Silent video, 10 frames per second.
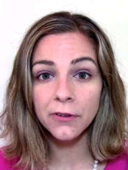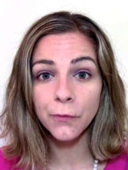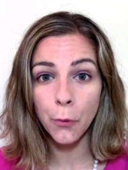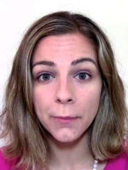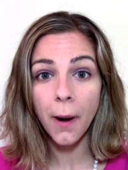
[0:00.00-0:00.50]

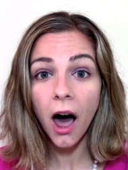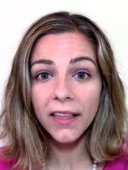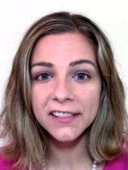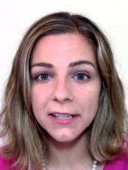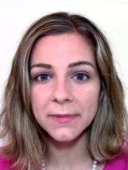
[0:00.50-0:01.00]
foreign
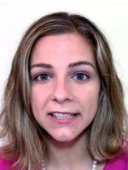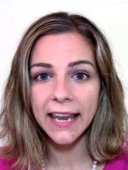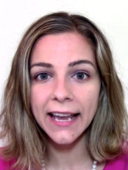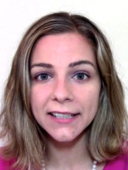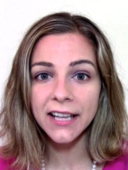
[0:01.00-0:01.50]
policy
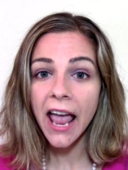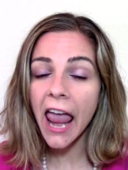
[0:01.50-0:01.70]
mistakes